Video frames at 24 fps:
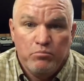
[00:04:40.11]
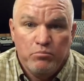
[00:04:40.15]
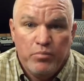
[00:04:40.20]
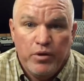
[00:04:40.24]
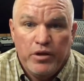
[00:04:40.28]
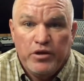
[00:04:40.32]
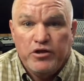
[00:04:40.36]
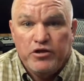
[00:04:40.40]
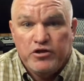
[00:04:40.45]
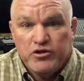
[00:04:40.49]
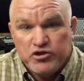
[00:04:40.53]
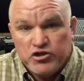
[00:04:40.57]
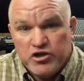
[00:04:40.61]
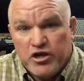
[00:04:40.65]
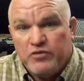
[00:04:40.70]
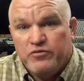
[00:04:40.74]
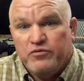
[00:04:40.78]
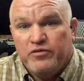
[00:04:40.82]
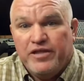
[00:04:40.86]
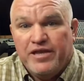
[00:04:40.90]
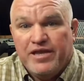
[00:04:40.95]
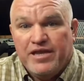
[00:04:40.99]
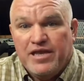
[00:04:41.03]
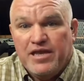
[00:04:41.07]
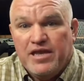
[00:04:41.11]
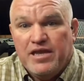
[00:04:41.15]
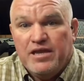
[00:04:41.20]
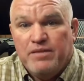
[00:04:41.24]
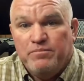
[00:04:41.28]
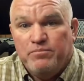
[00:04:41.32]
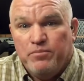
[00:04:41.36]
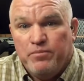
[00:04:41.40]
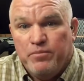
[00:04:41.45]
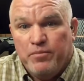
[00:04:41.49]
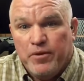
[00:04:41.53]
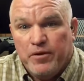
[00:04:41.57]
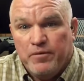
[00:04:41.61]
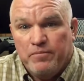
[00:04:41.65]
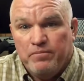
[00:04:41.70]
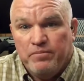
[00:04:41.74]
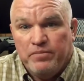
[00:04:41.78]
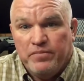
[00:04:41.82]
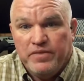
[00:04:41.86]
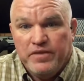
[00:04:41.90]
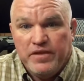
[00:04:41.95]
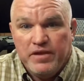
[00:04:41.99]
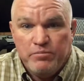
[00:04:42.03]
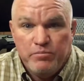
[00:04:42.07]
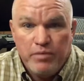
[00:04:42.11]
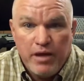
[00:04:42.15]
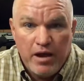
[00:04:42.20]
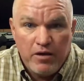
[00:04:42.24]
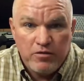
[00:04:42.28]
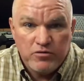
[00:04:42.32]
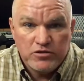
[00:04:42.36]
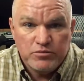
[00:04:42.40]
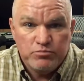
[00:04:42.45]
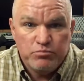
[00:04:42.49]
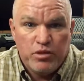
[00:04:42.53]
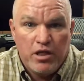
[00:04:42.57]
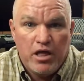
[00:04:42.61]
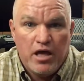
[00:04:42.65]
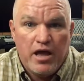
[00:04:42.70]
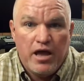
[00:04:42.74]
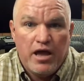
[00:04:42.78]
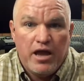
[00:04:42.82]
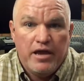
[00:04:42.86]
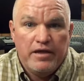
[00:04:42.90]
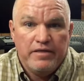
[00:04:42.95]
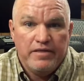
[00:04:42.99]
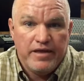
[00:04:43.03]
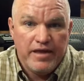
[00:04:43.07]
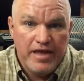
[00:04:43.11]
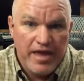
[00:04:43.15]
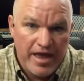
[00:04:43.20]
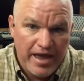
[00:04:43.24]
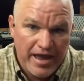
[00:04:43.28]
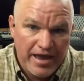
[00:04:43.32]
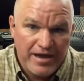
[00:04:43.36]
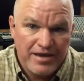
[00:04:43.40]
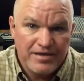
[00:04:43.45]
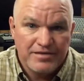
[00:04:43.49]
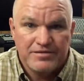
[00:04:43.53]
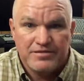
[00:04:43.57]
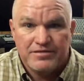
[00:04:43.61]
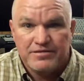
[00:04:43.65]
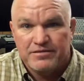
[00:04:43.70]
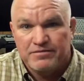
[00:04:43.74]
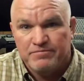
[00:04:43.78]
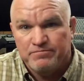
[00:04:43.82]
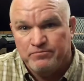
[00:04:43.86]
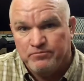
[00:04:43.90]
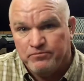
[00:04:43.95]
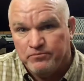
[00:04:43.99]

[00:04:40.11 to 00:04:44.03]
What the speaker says: But you can generally keep the power supply, the case,